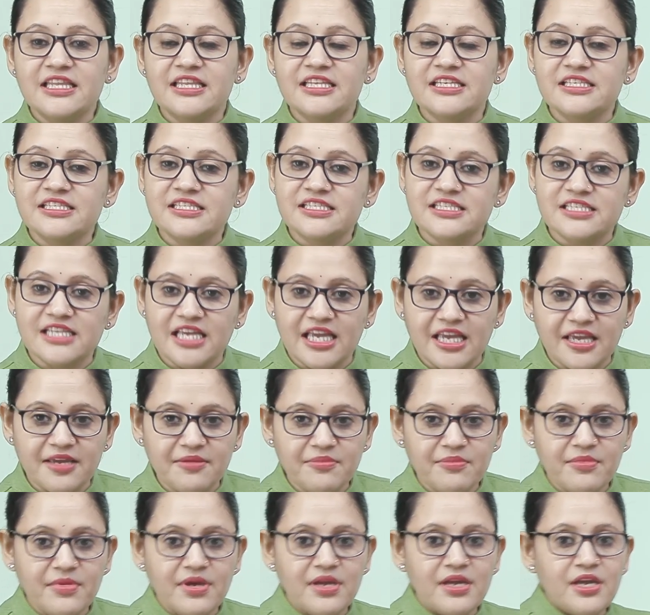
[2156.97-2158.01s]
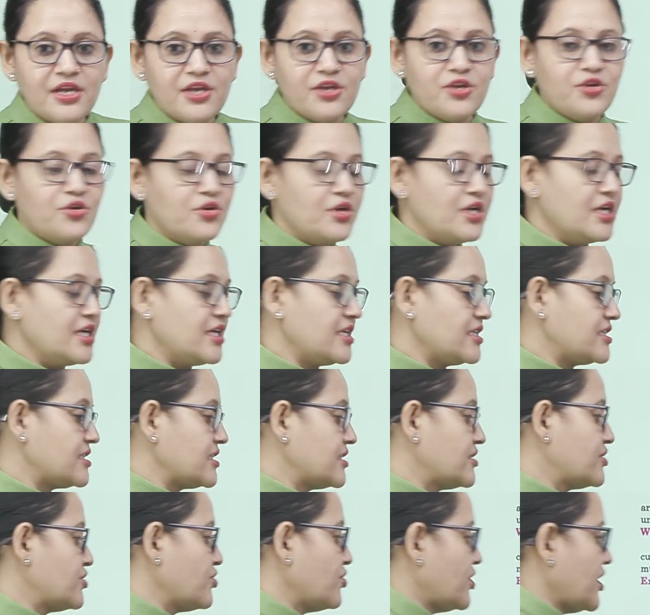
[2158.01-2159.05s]
the same unit
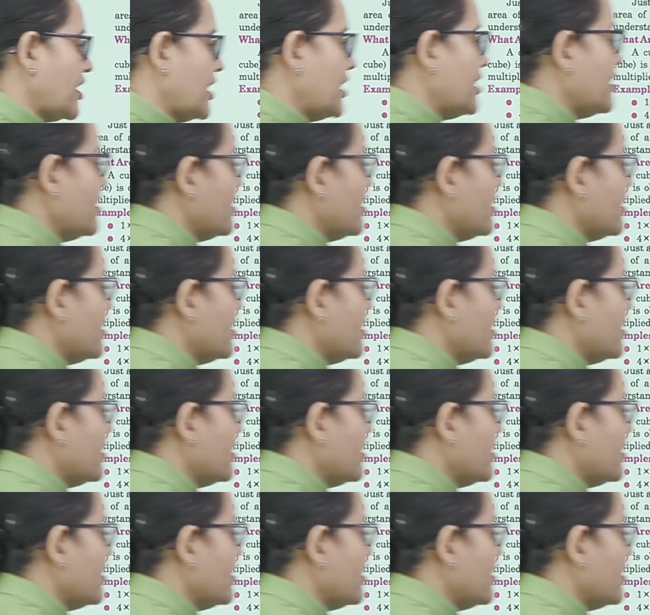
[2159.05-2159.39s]
digit. So their